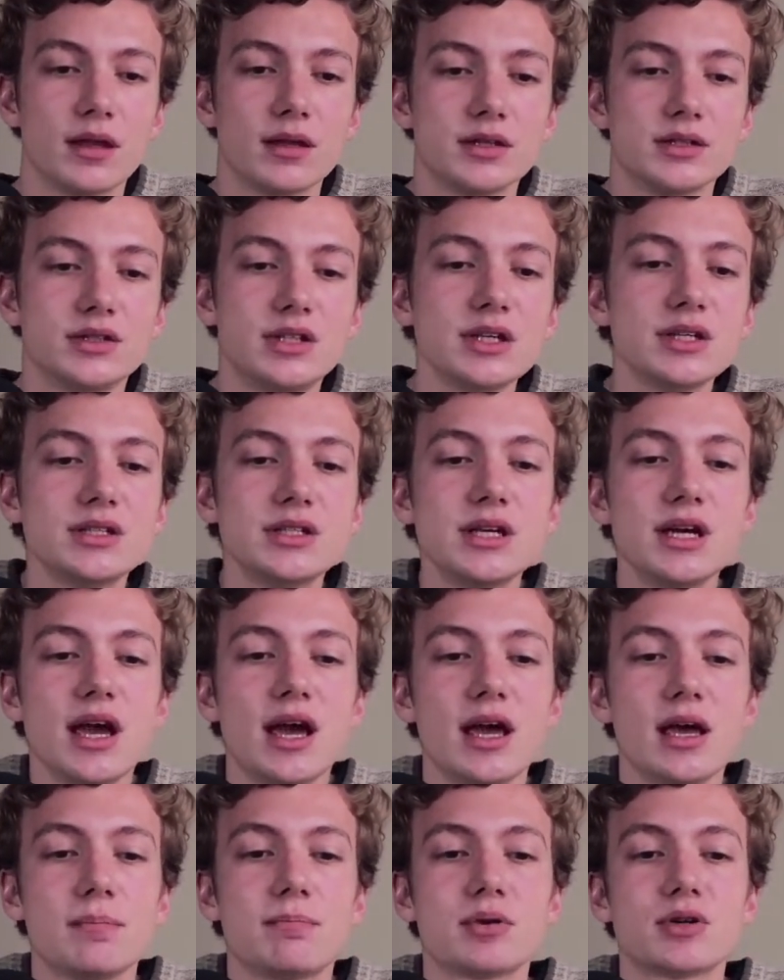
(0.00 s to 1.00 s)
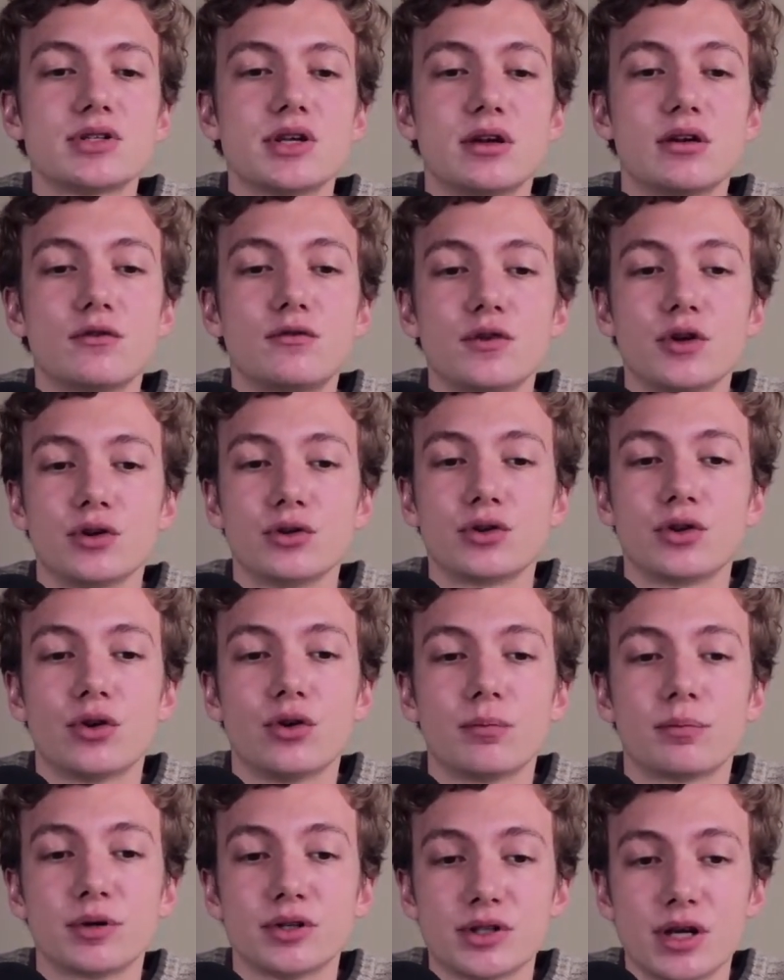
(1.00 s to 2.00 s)
68% of field goal
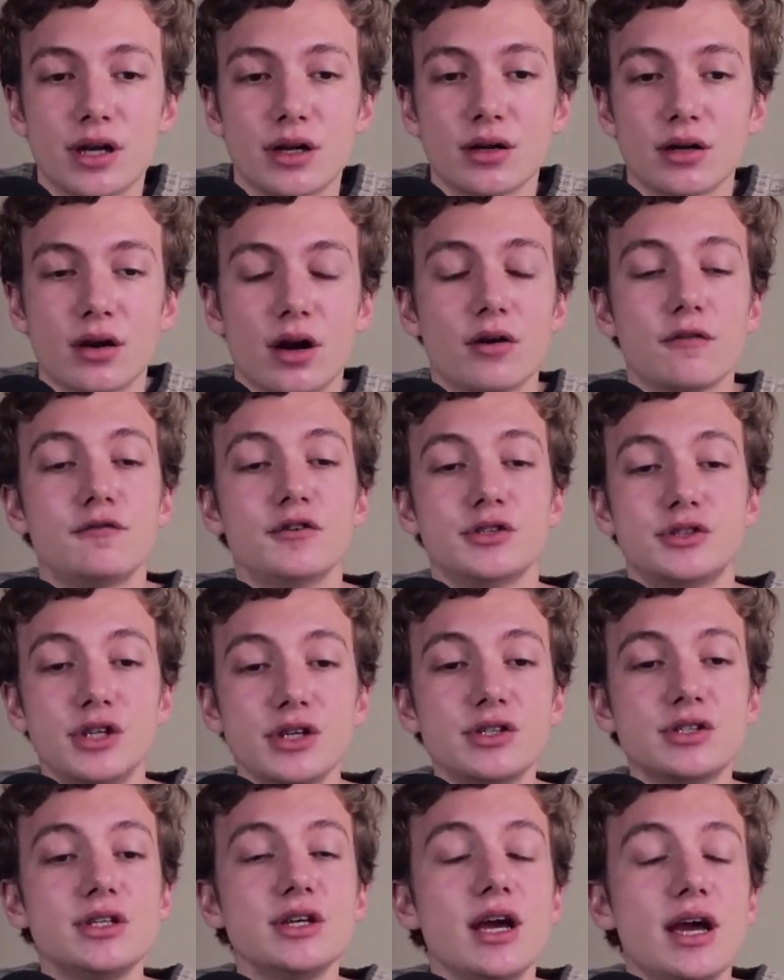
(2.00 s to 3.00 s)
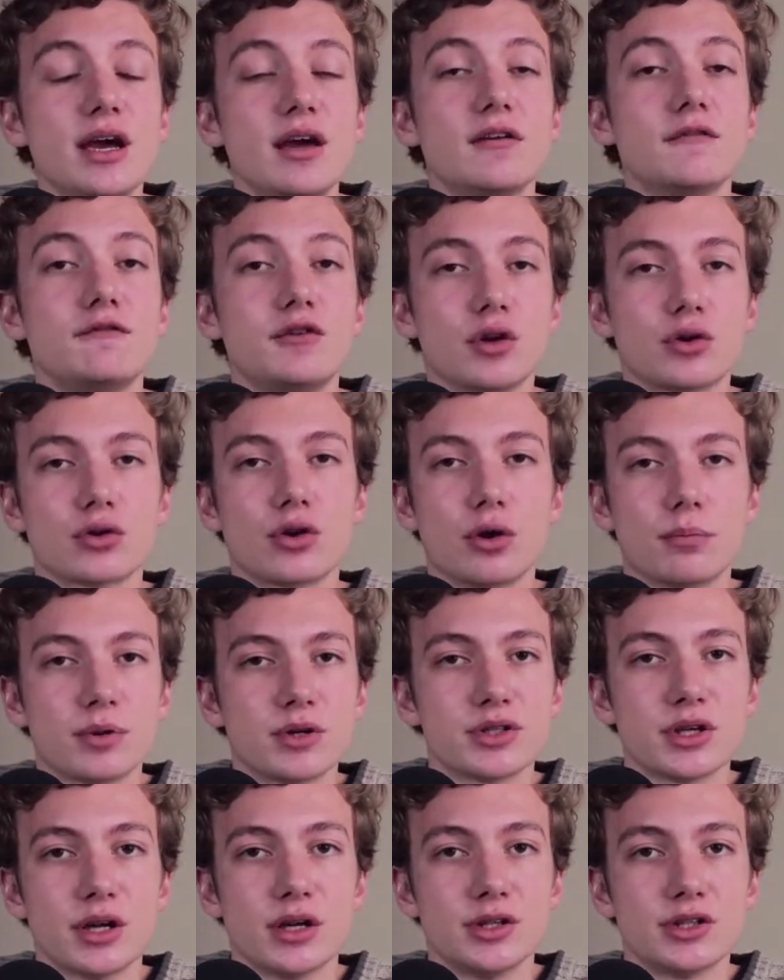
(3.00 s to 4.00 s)
percentage, or 68 field goal
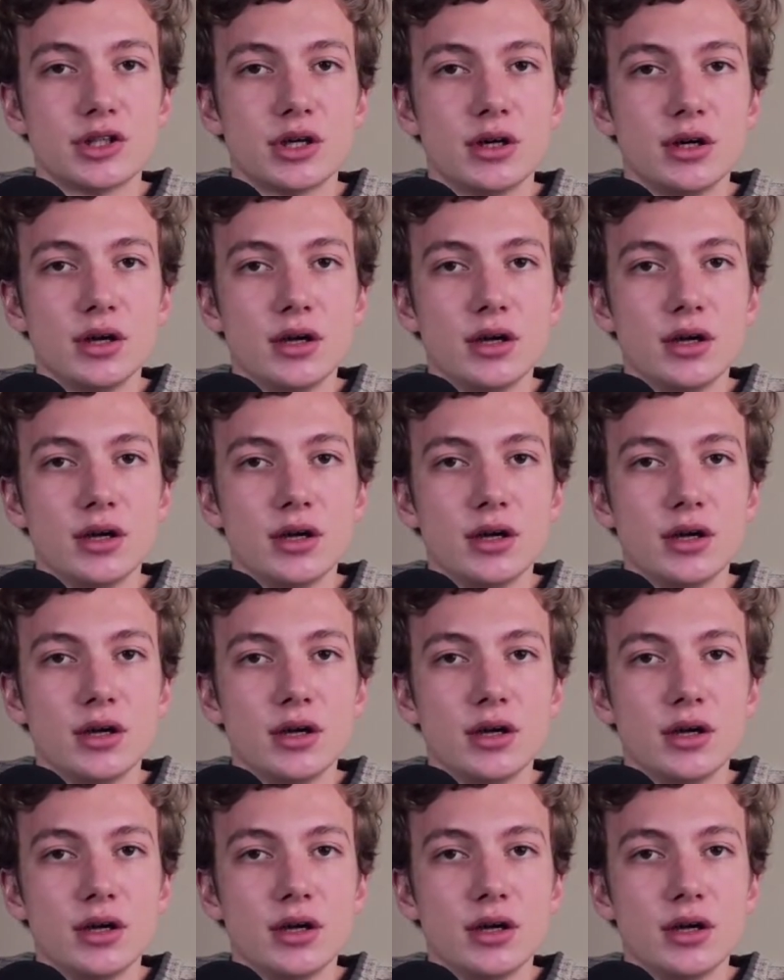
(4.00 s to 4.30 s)
percentage.